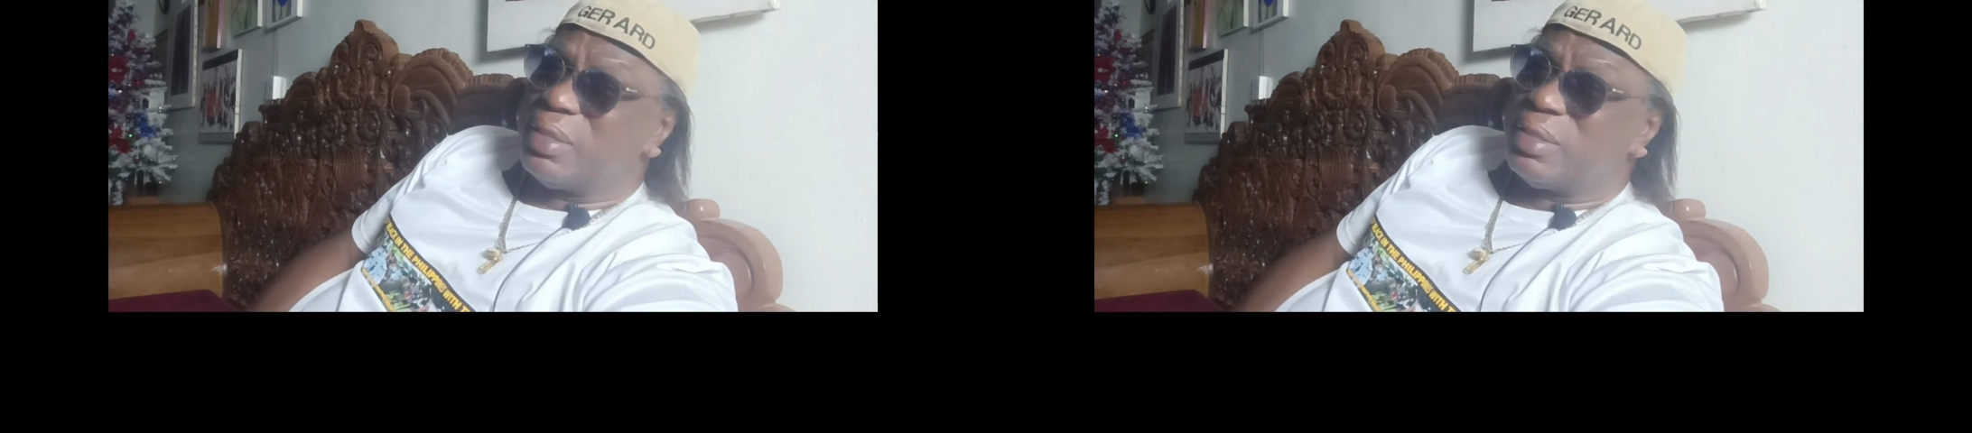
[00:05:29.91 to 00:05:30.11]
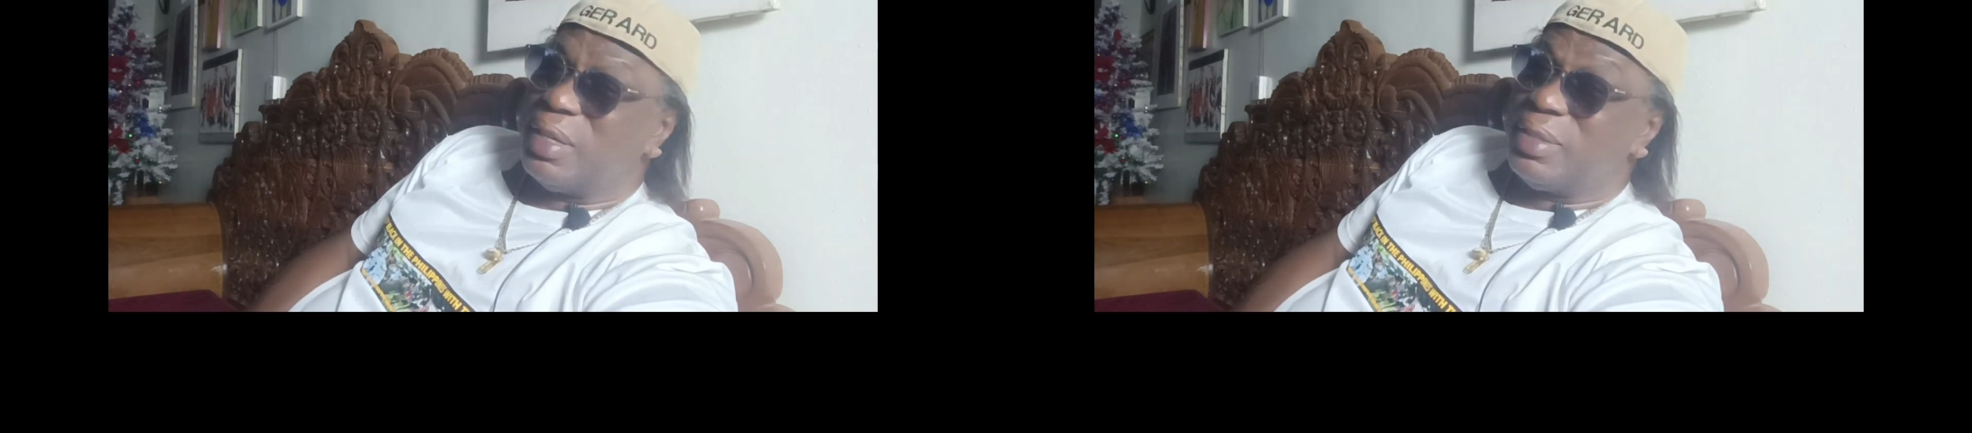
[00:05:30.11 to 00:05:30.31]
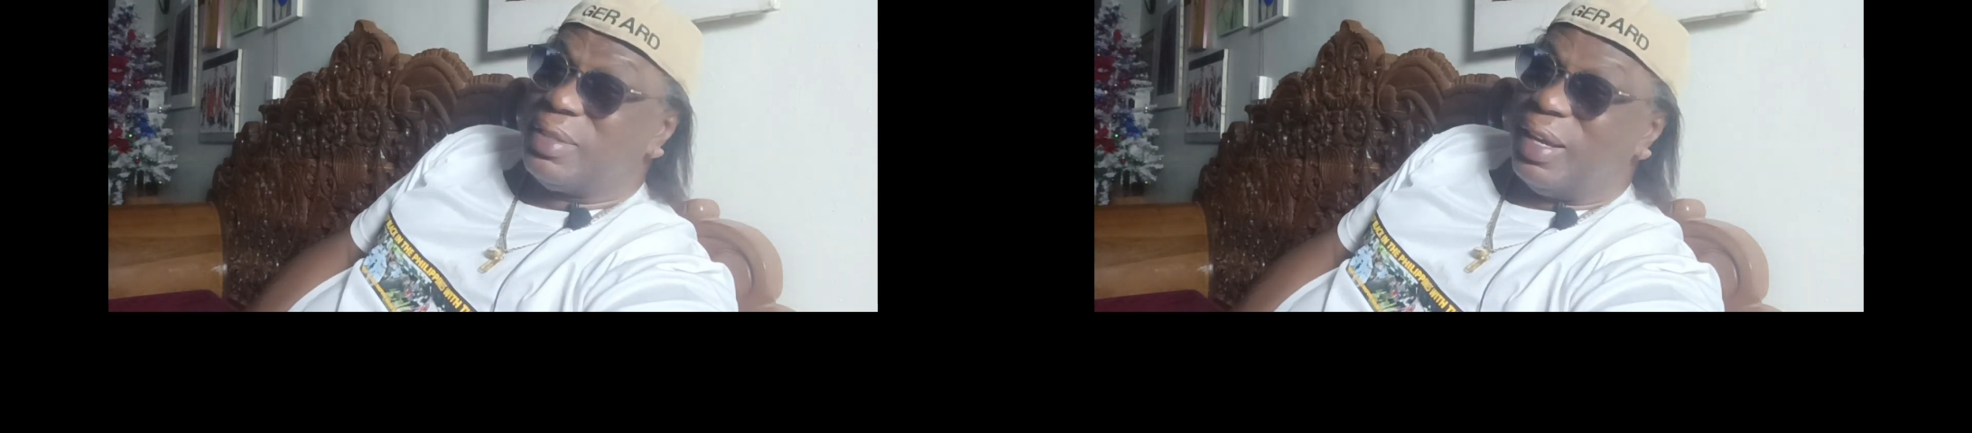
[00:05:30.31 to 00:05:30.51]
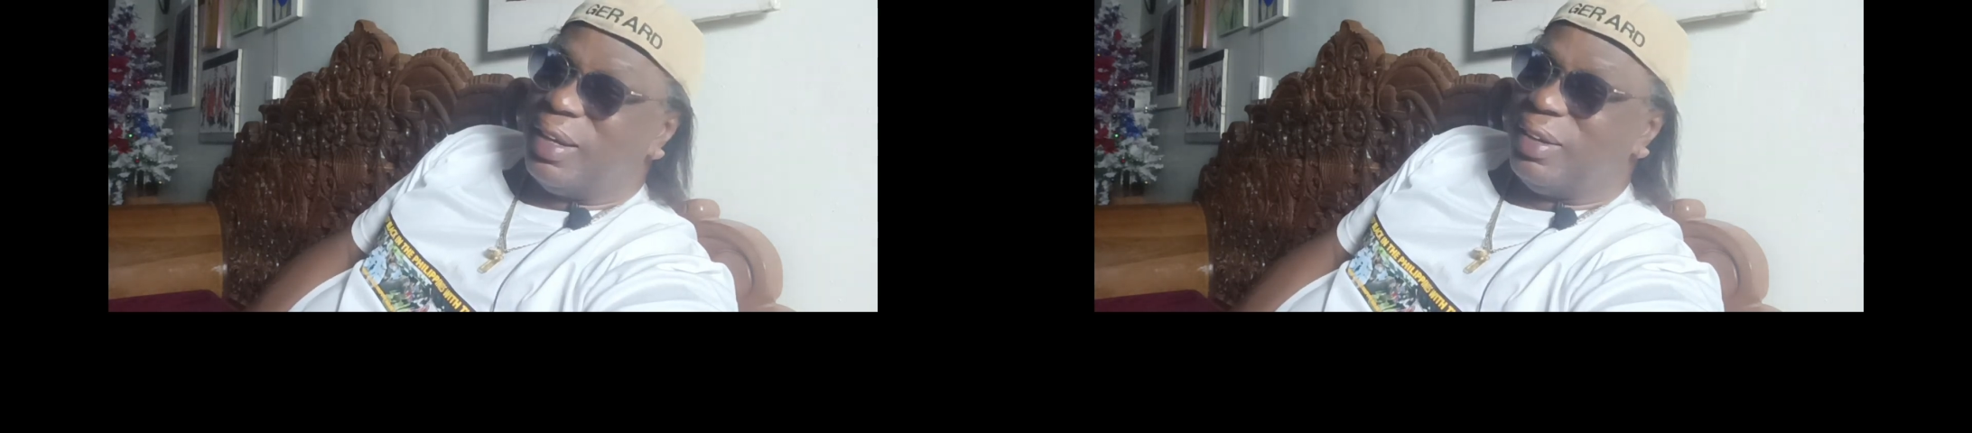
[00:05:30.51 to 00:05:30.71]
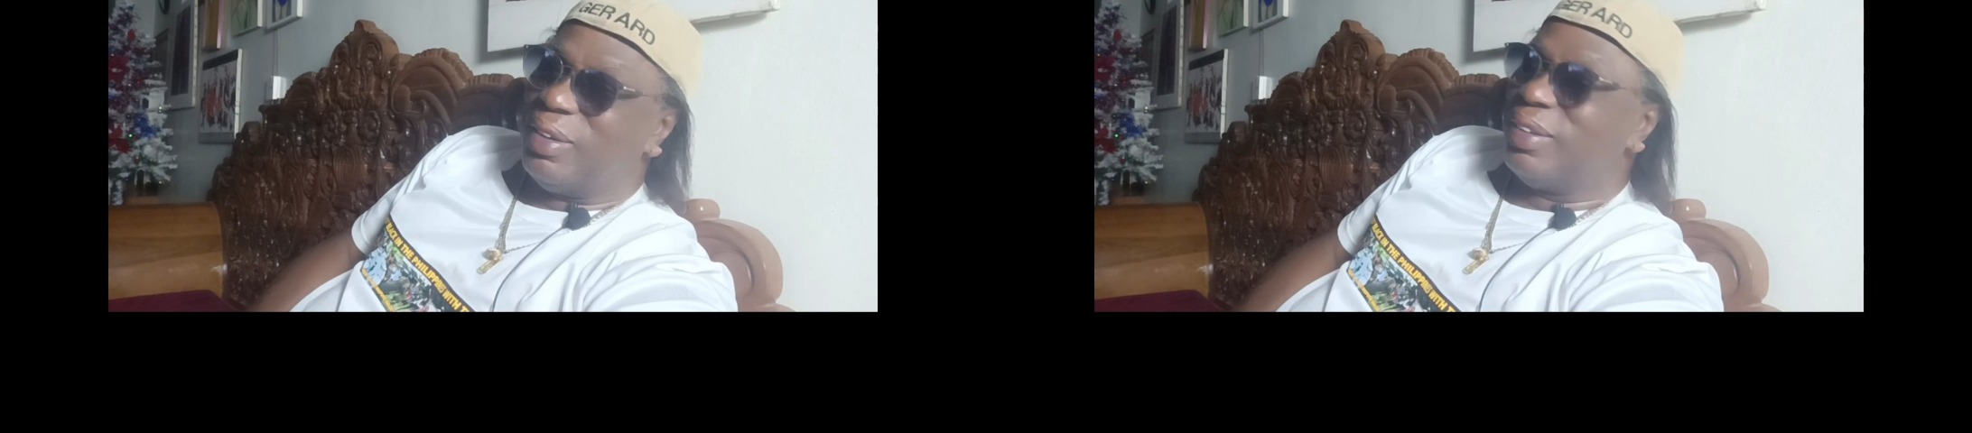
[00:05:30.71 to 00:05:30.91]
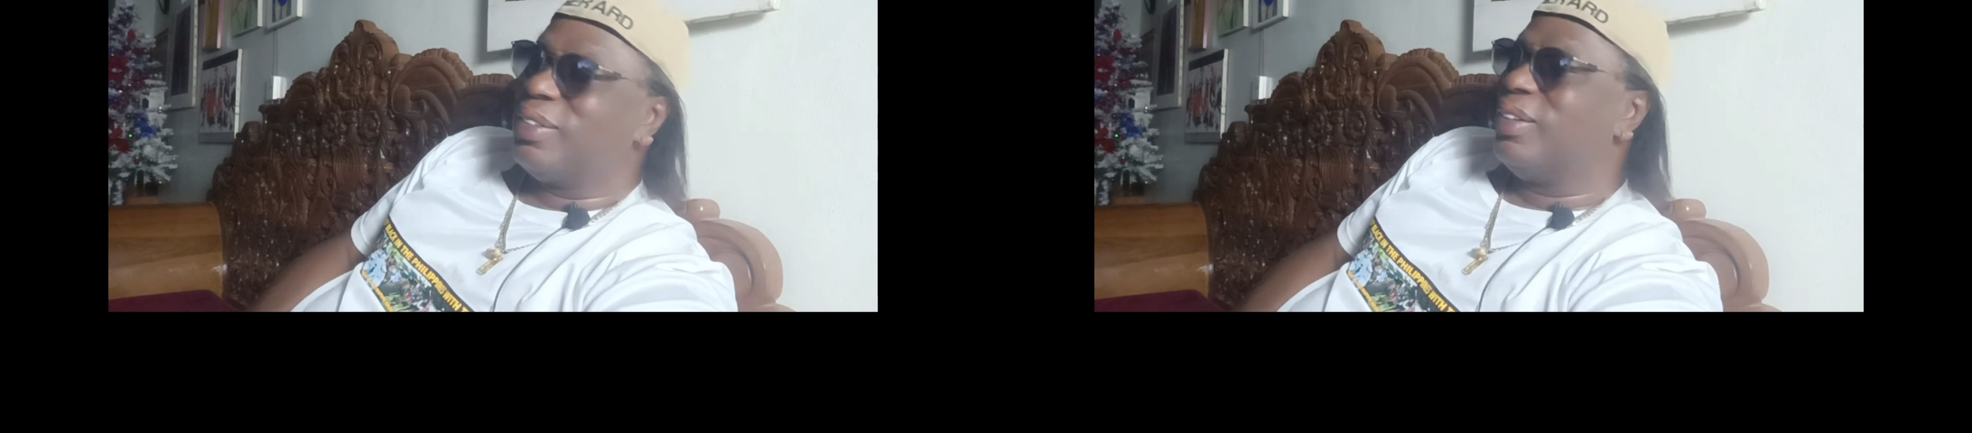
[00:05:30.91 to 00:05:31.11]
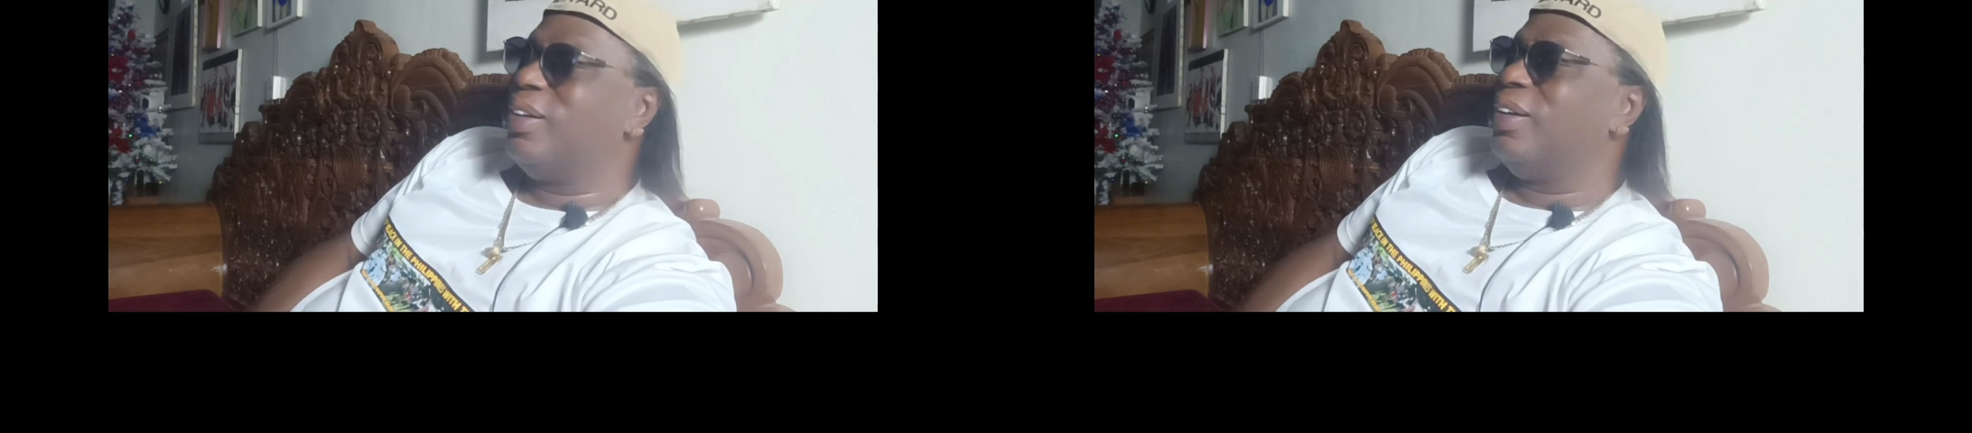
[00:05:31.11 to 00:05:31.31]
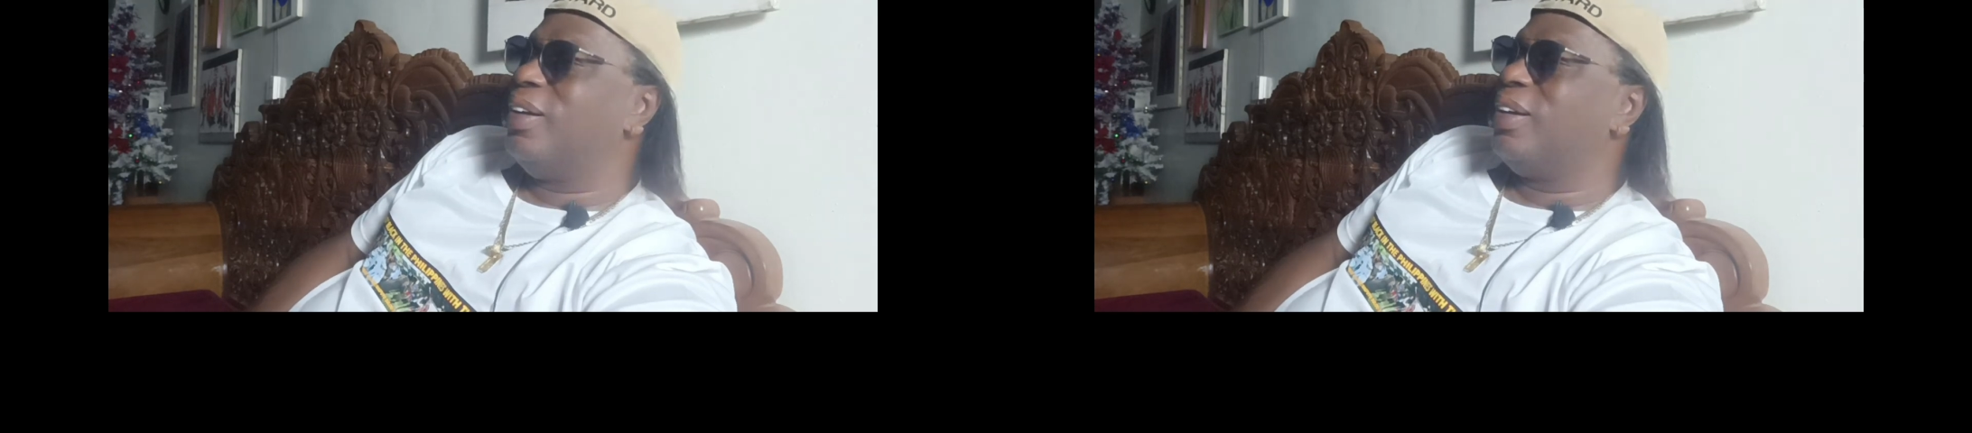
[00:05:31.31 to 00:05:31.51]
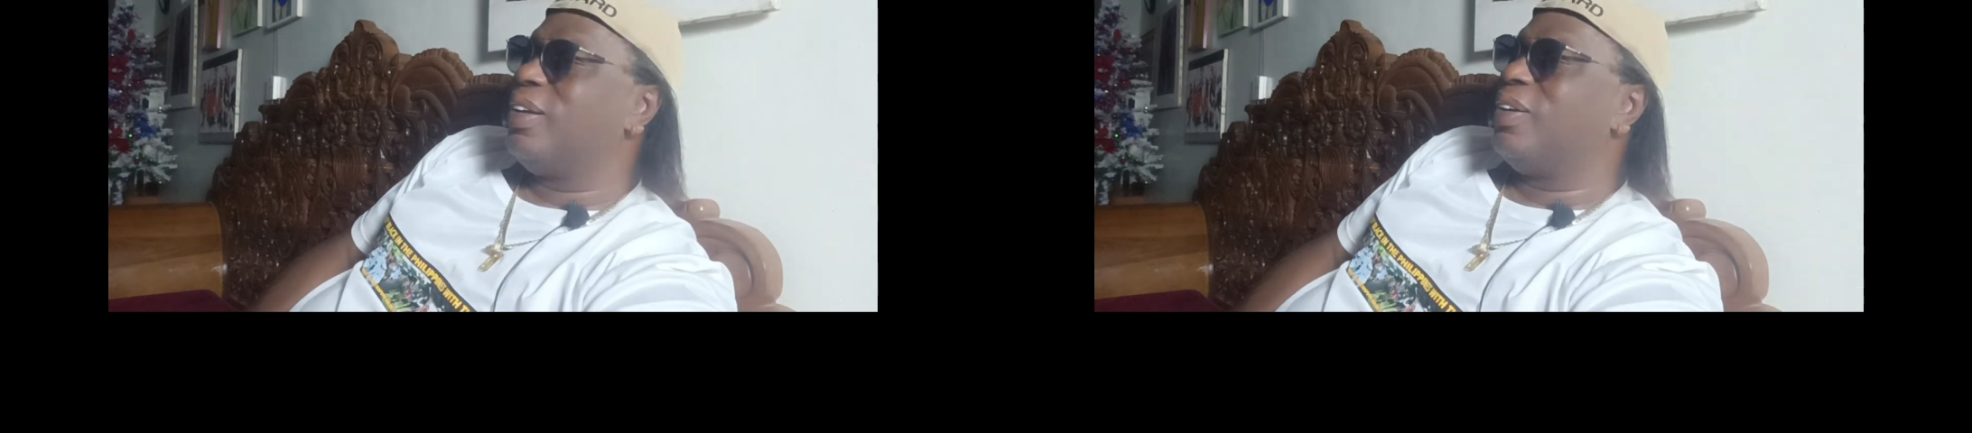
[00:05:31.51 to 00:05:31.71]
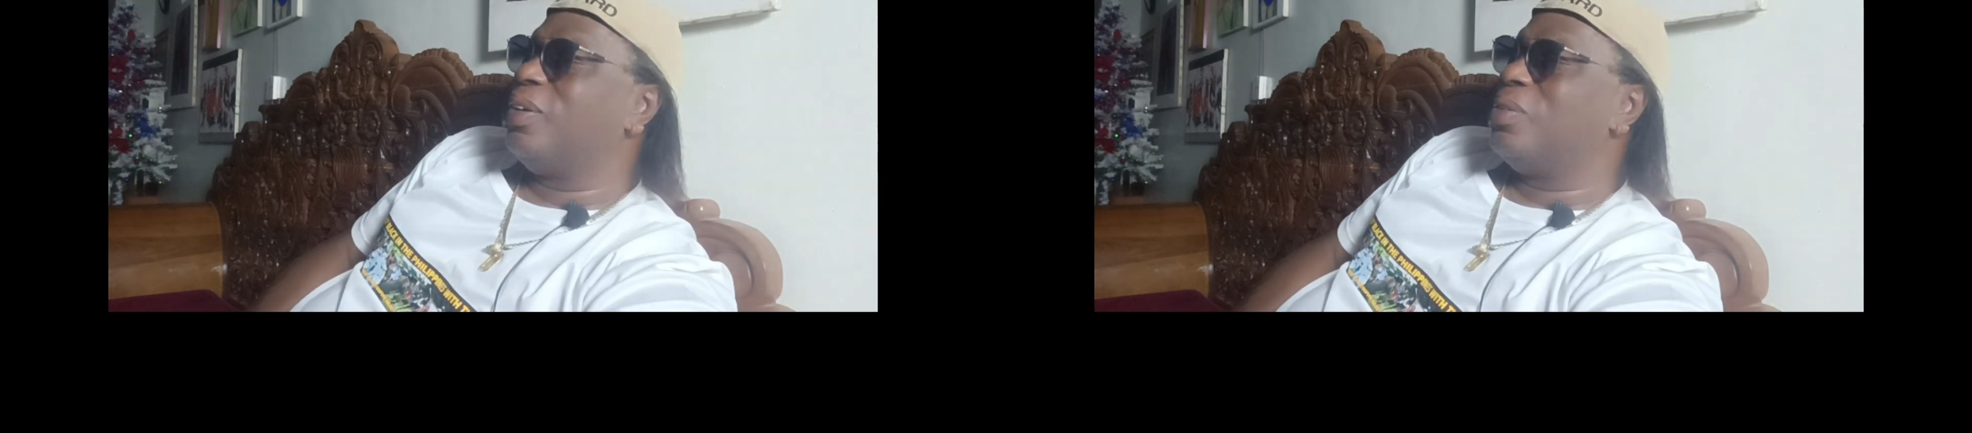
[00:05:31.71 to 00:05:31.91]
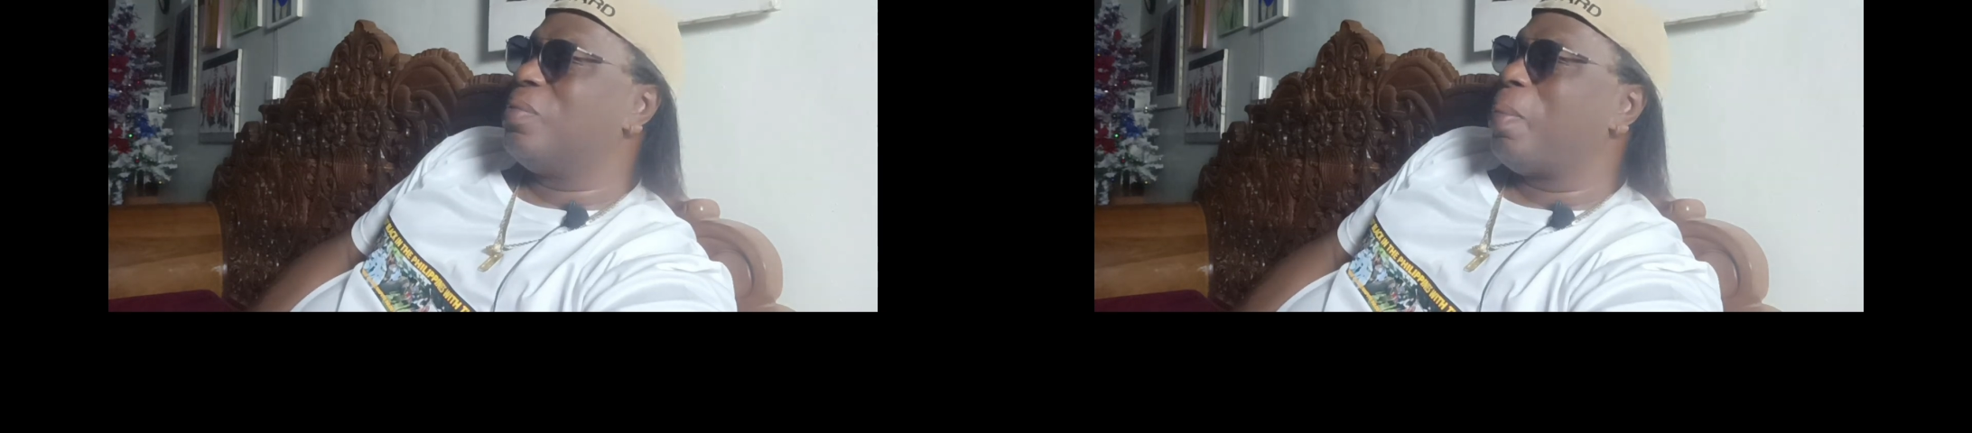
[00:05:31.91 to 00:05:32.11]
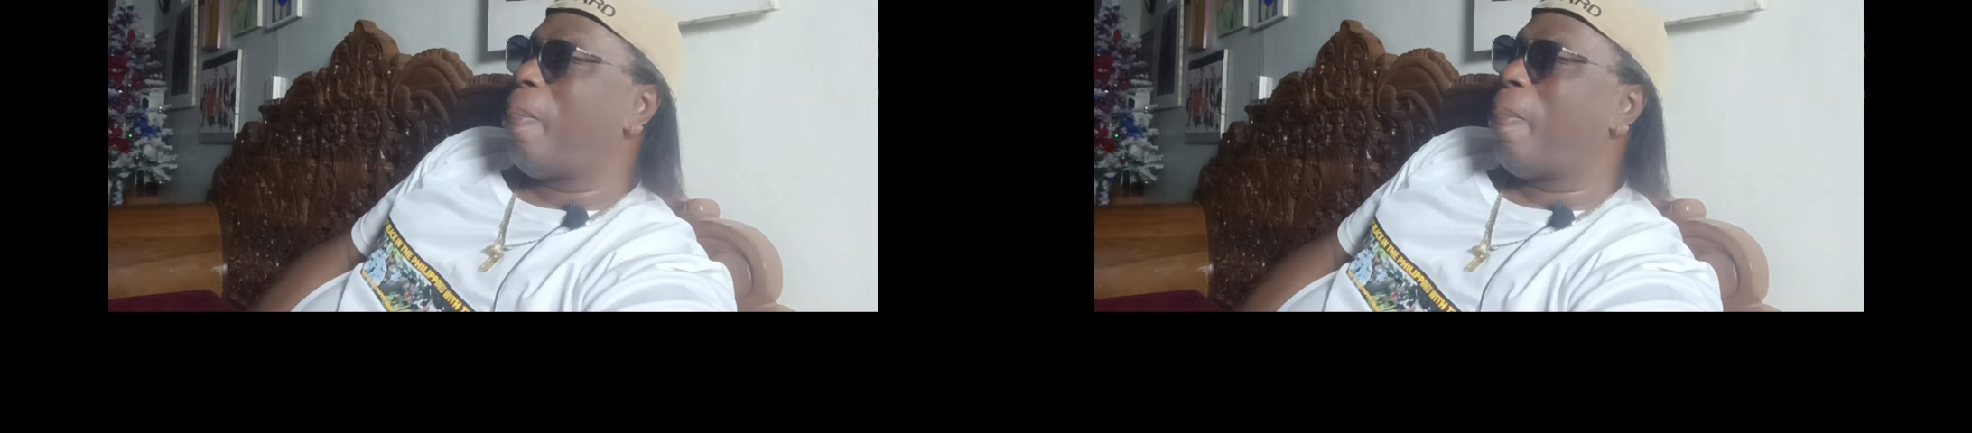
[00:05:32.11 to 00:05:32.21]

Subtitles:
States that long, you know.